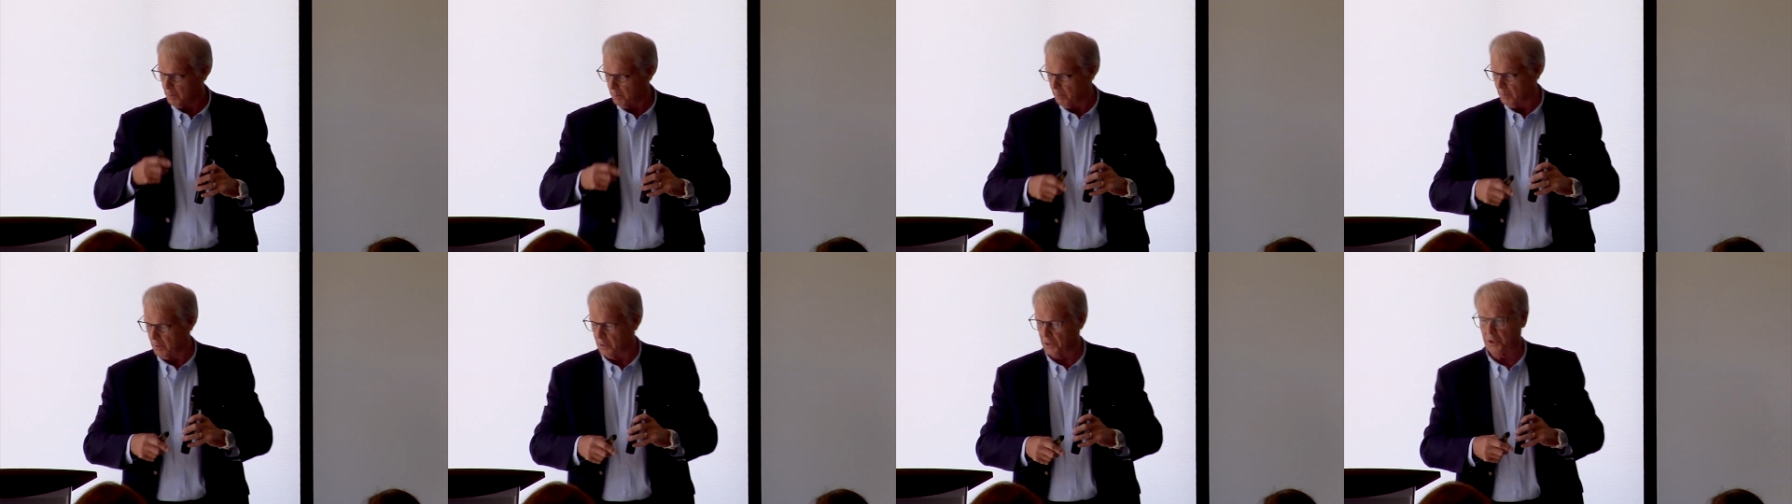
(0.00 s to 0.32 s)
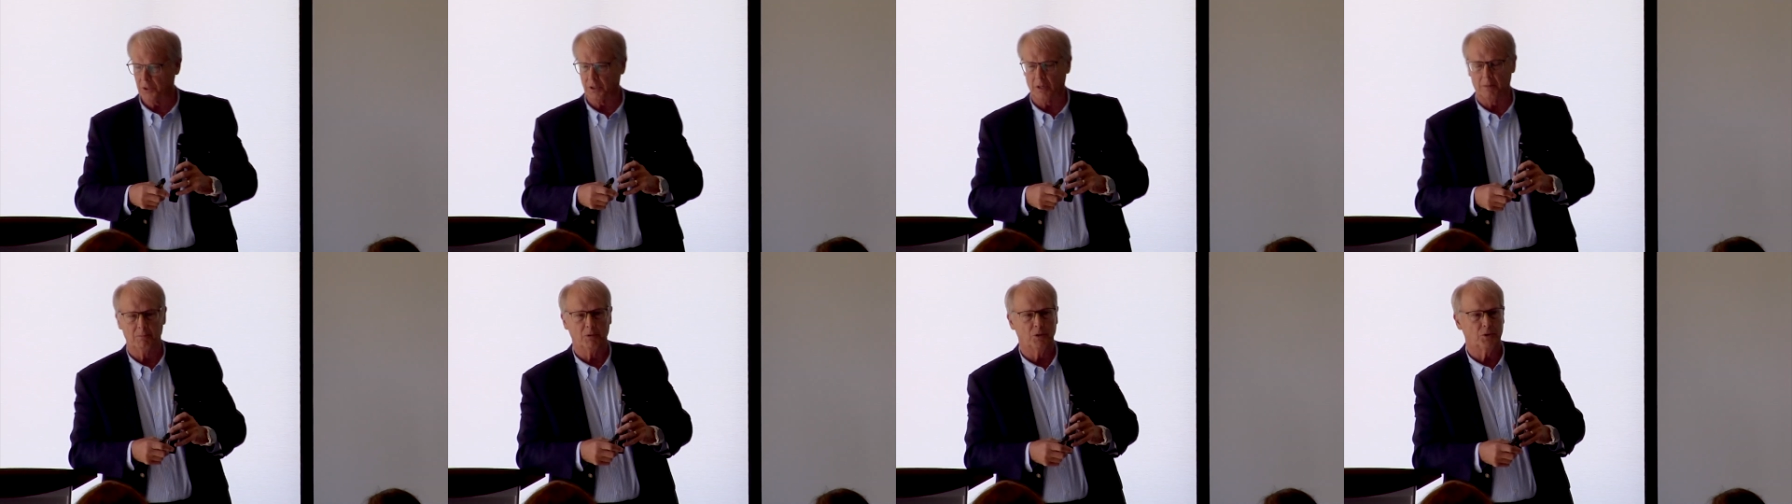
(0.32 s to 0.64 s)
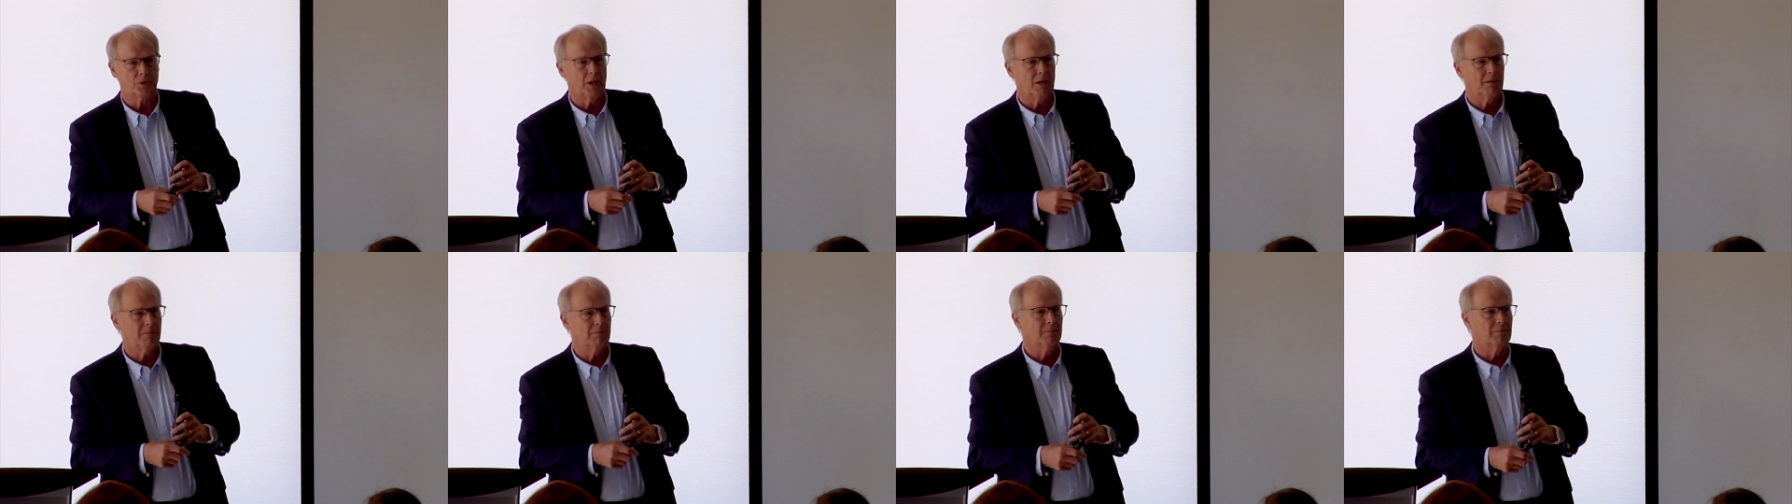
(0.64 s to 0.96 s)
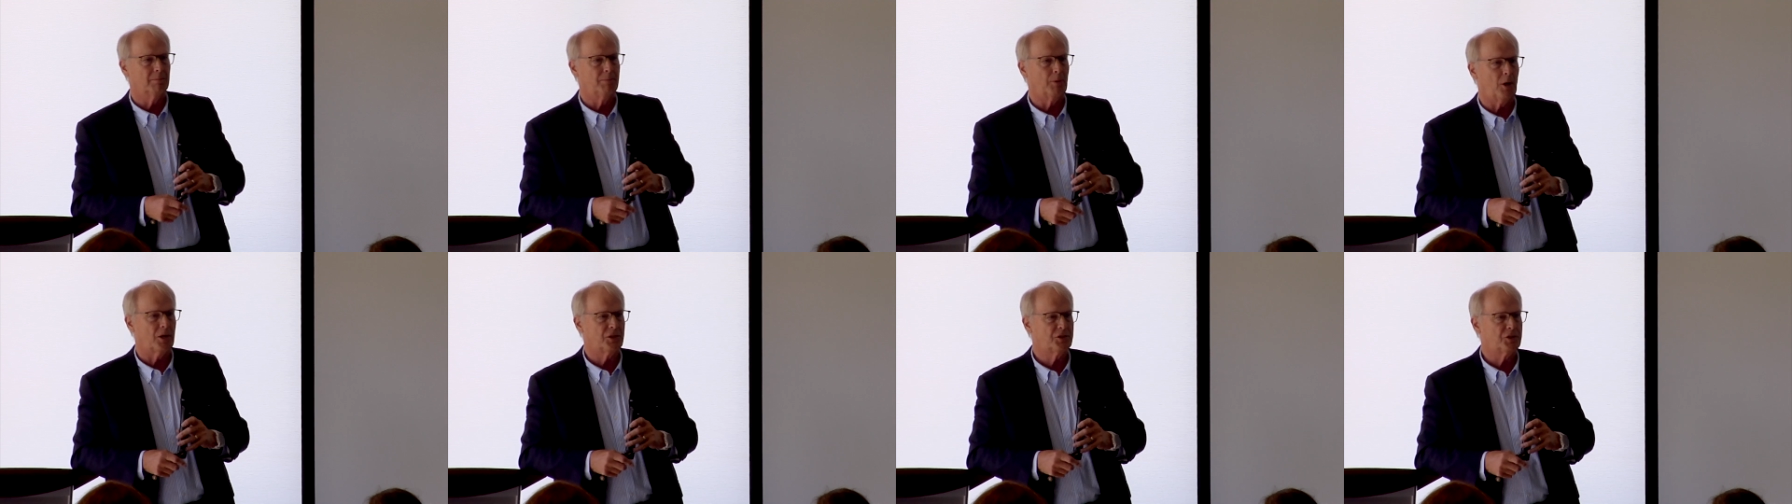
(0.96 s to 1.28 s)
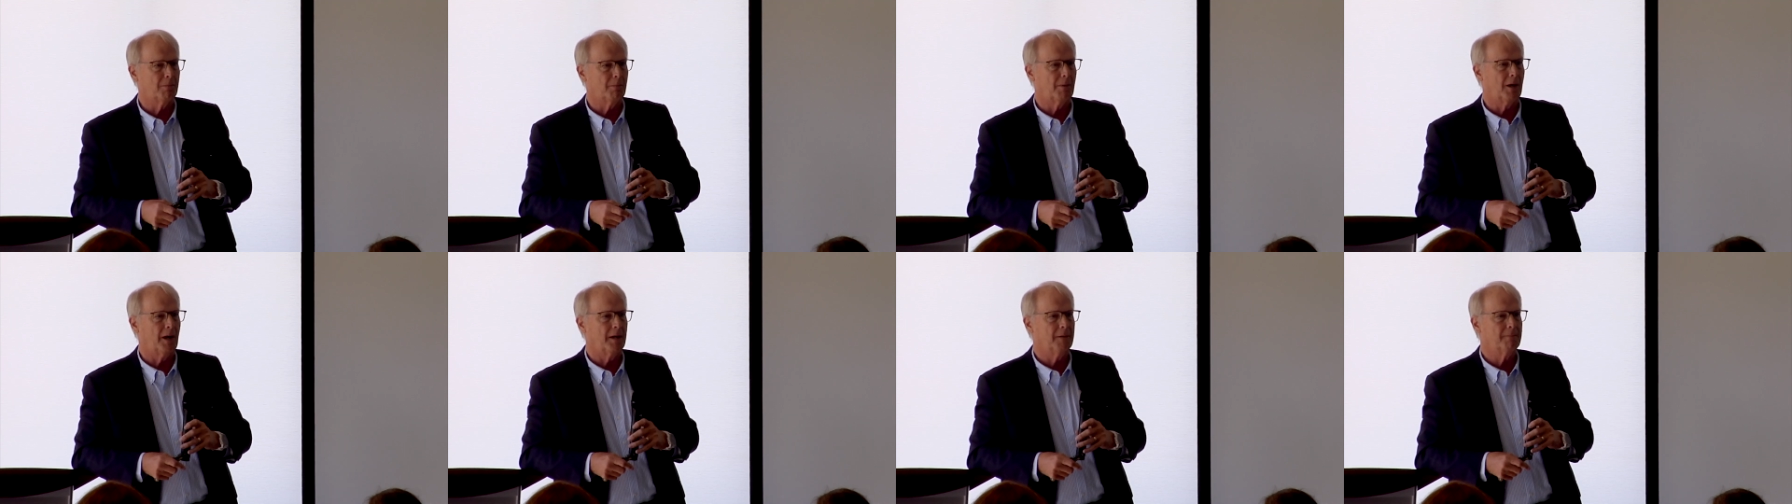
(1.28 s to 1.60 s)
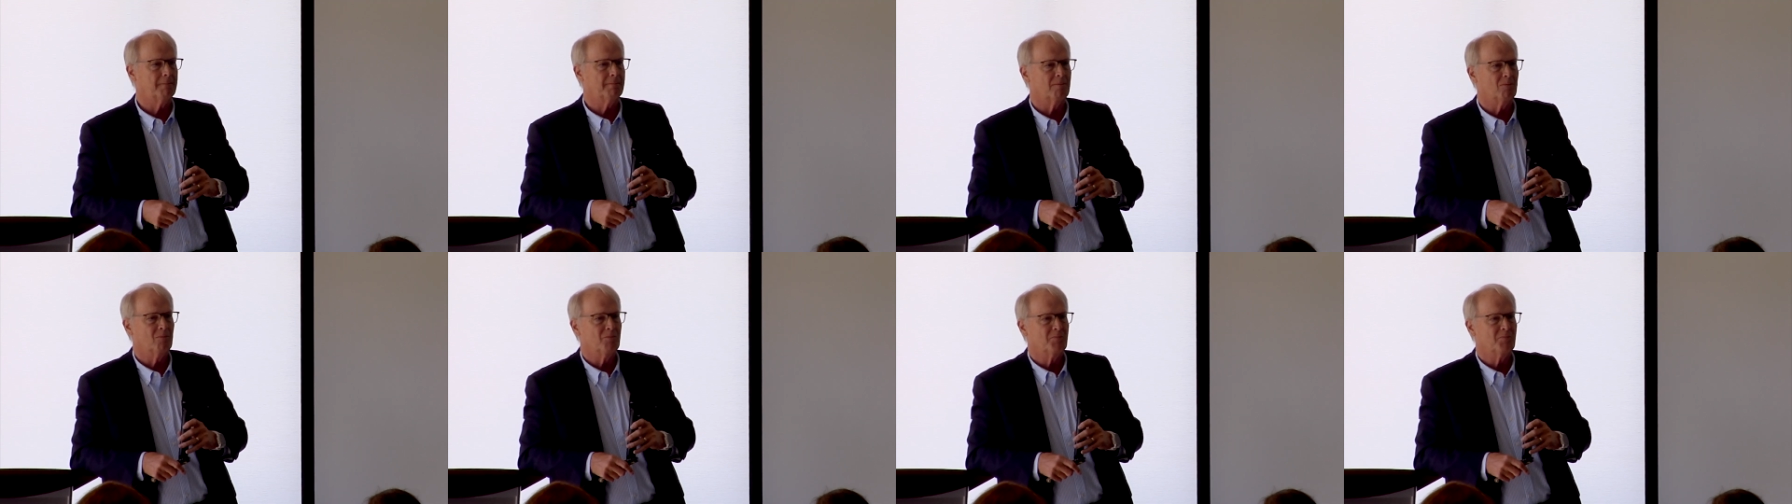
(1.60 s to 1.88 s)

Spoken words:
this museum boss of mine,